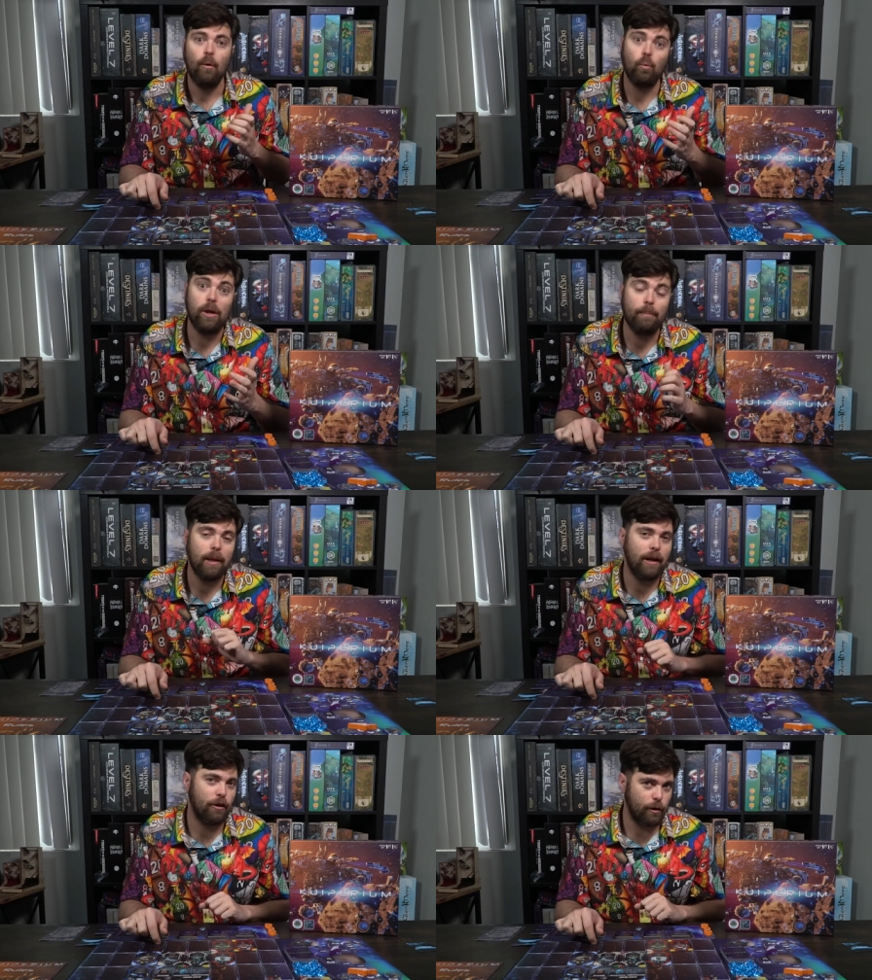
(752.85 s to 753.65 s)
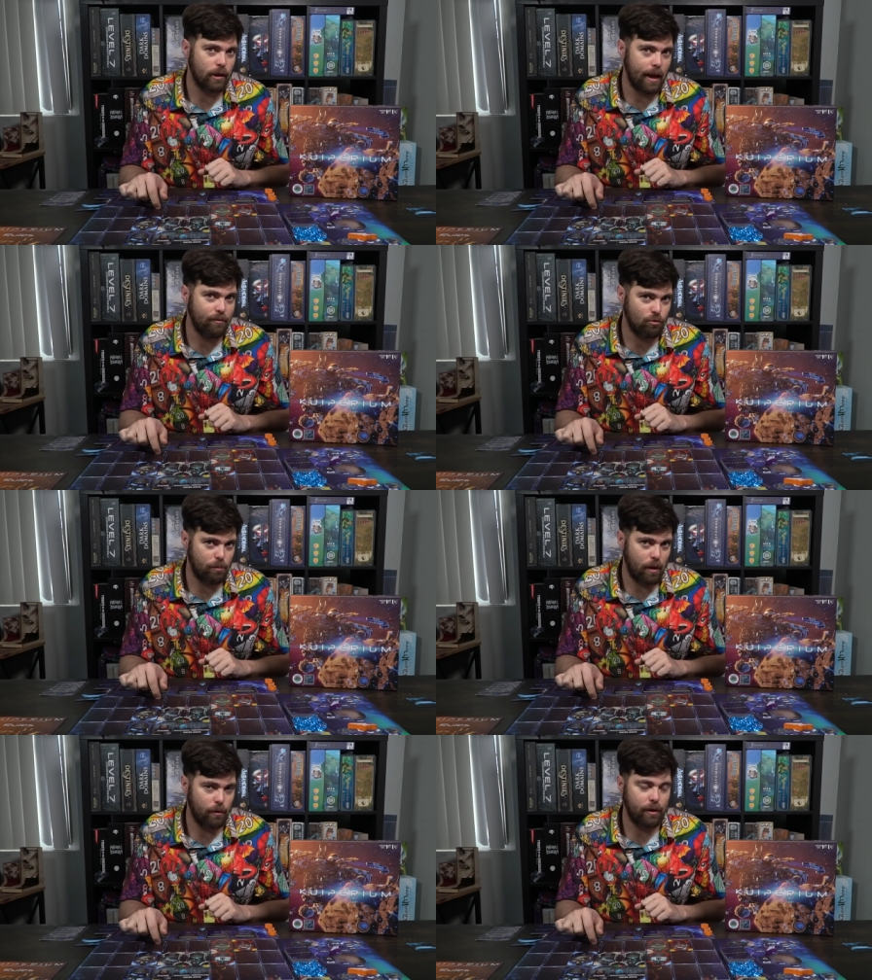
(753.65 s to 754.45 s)
We played on our live
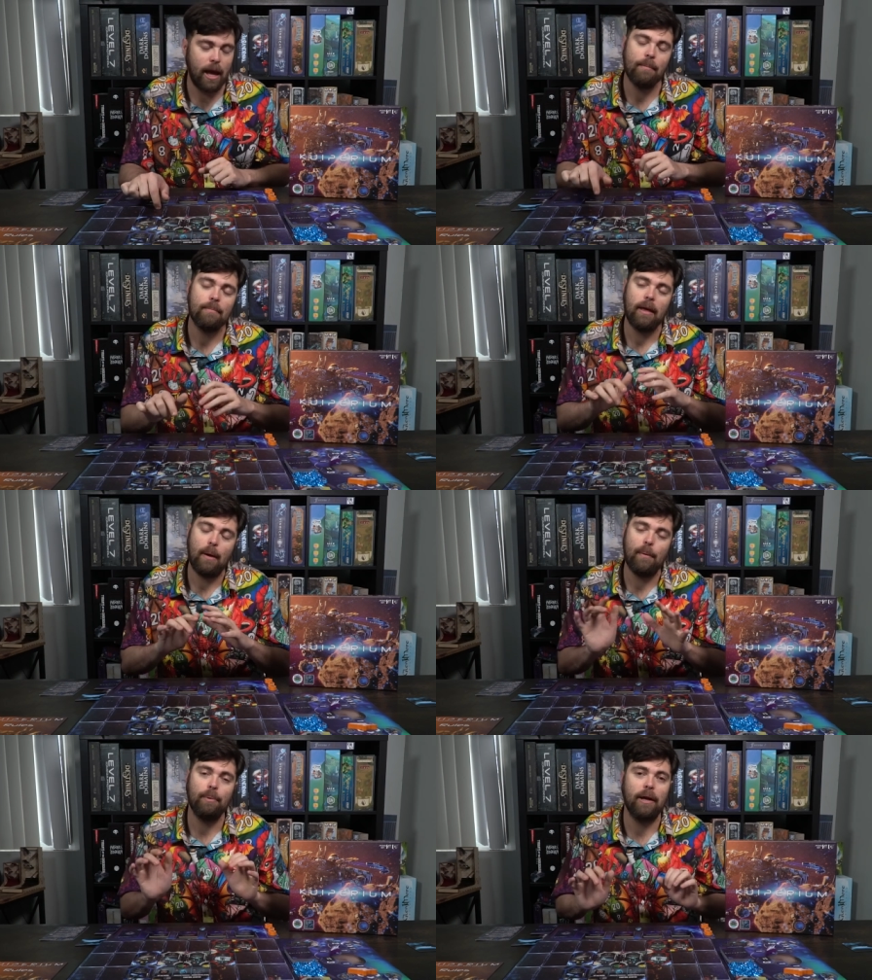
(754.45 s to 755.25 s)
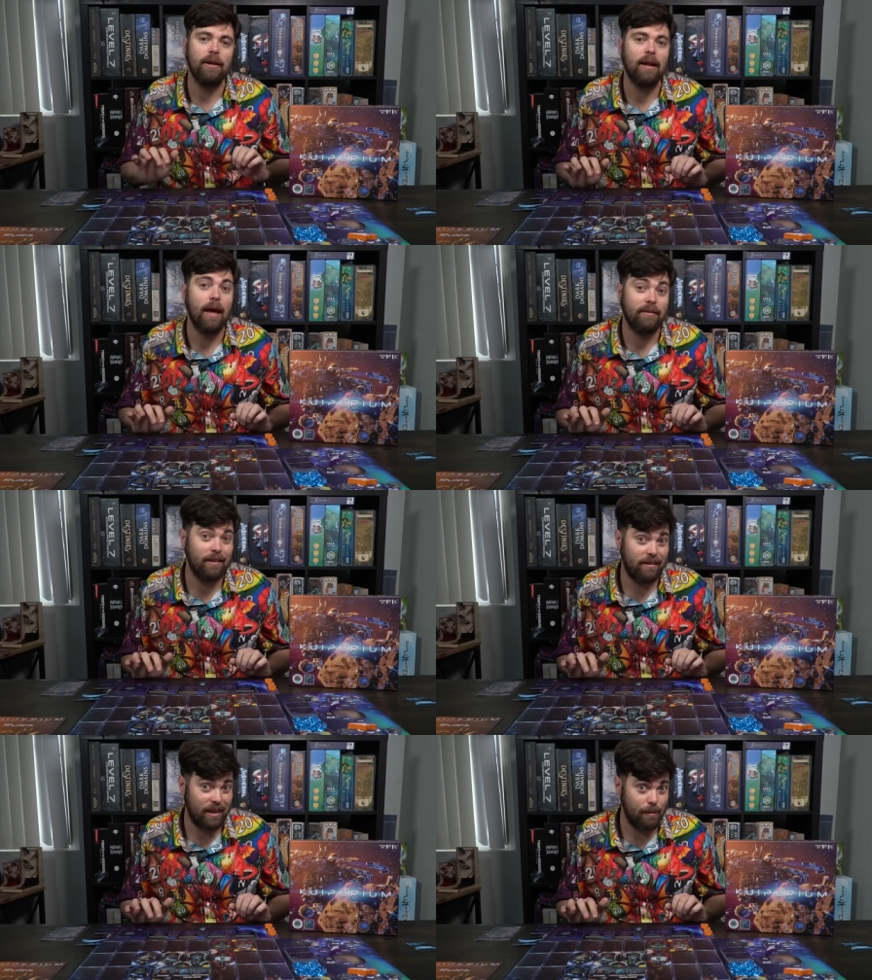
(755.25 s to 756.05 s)
stream the other day, and we played it as
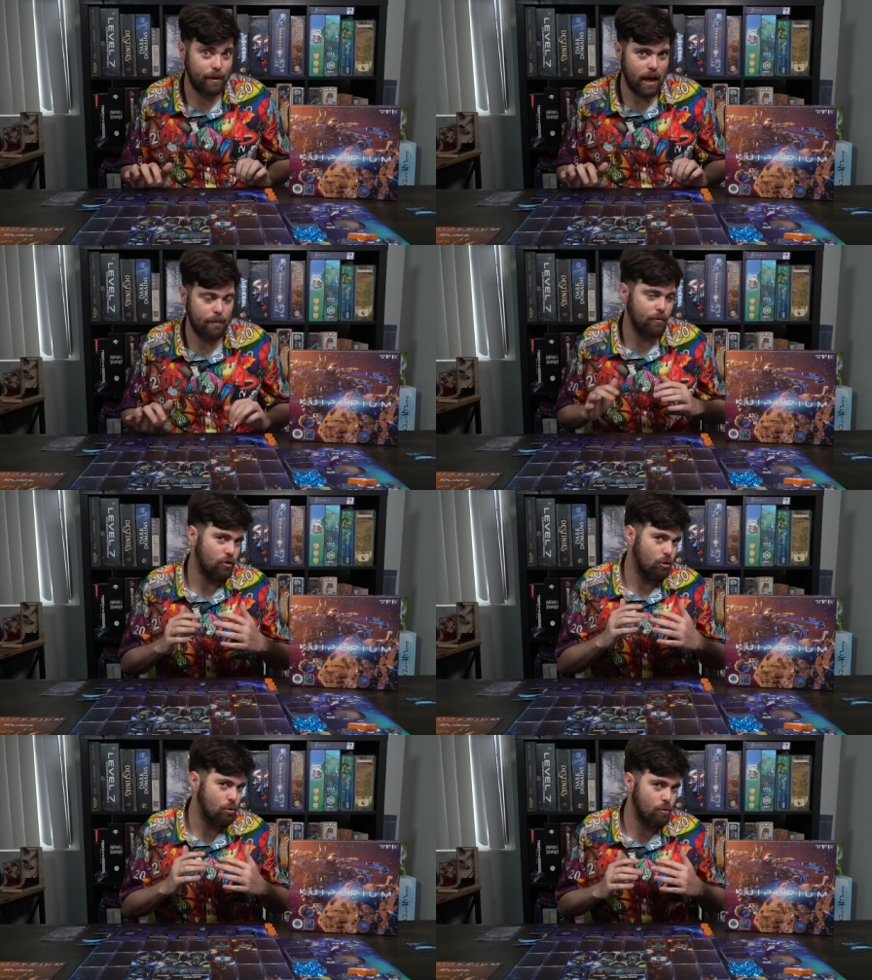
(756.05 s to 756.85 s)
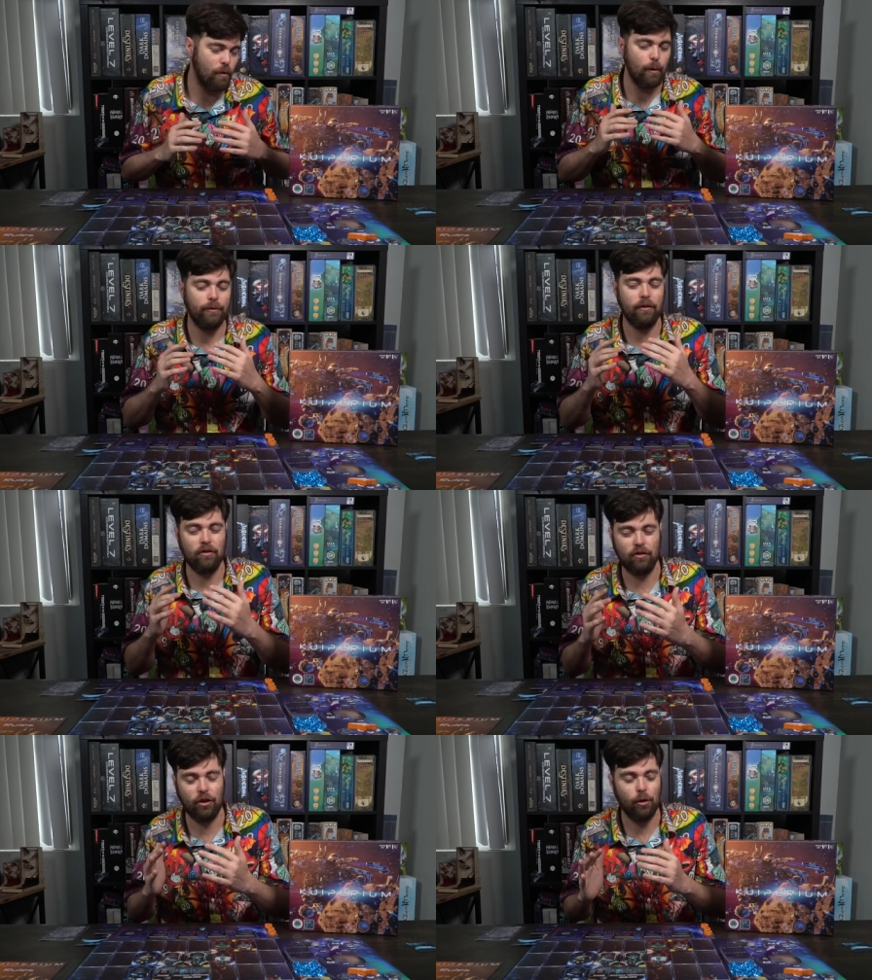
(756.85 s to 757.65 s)
a team game, two
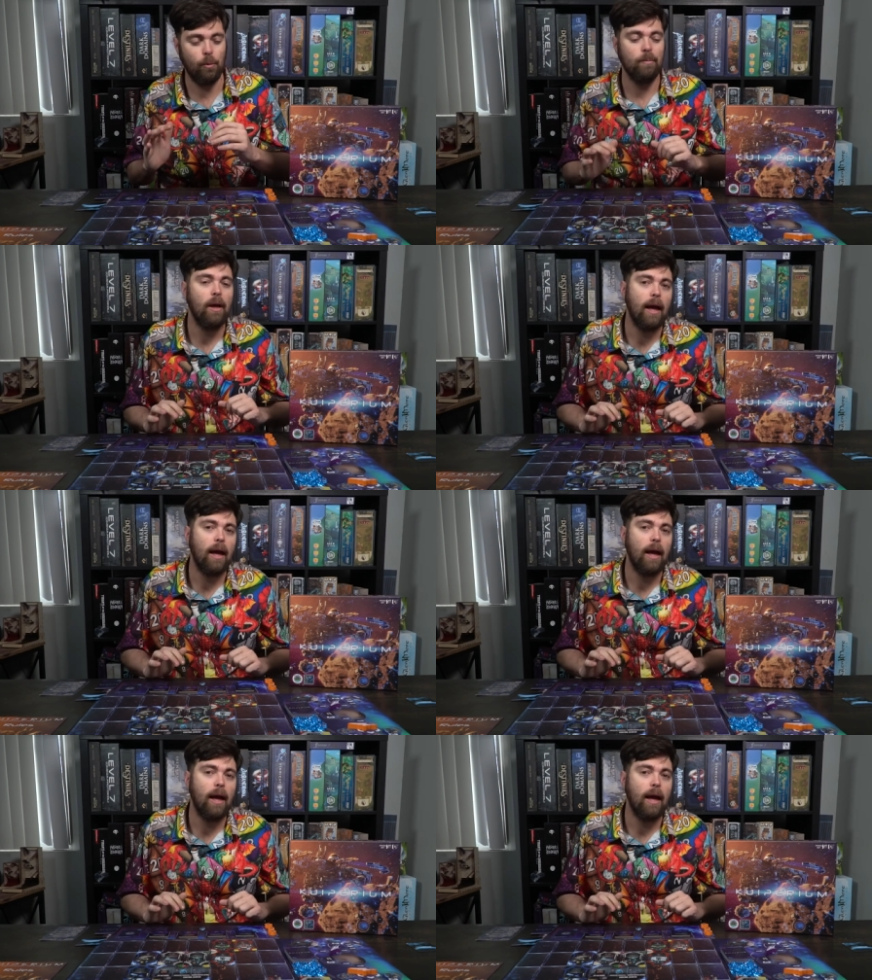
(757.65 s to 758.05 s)
versus two.